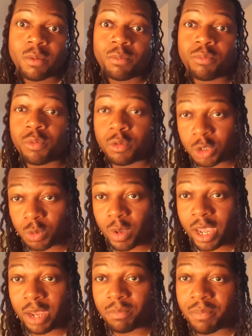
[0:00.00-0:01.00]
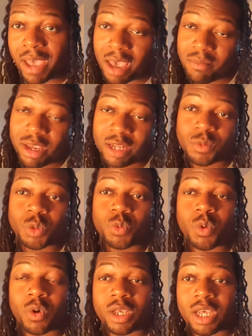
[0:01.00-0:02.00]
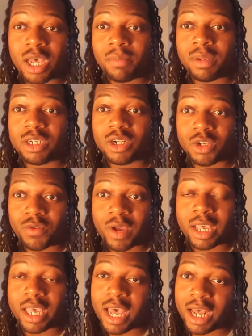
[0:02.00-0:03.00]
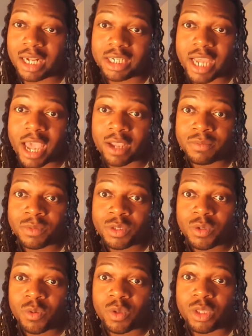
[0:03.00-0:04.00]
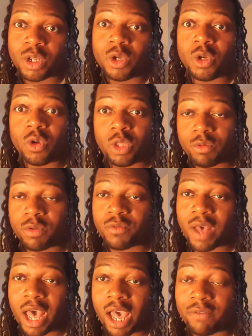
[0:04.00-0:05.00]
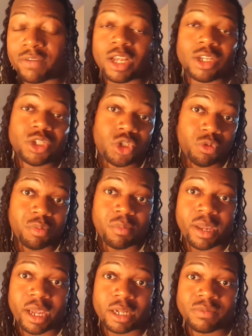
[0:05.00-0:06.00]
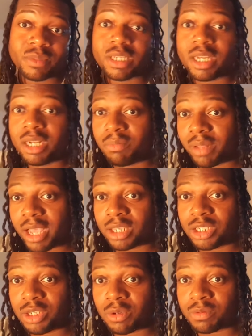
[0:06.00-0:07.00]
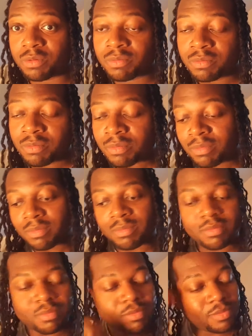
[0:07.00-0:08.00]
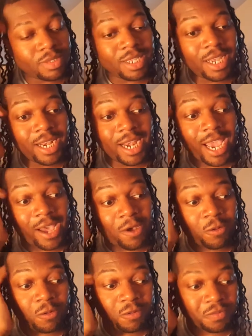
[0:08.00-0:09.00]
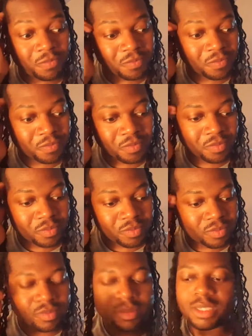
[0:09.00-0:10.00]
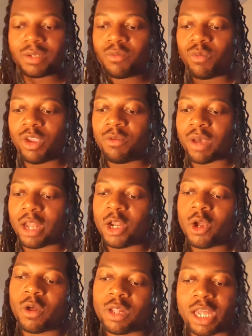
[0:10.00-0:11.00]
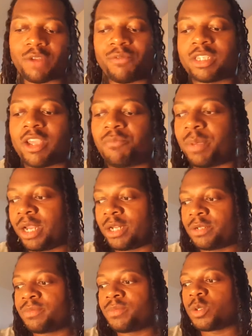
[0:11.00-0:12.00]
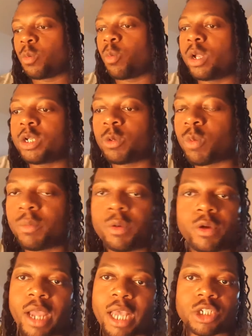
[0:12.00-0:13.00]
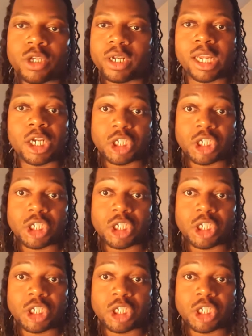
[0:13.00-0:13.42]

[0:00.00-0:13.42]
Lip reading: Bruce Wayne Batman will come into direct contact with a newly revived Superman in a black suit. Now, I know a lot of us have been wondering when we were actually going to get a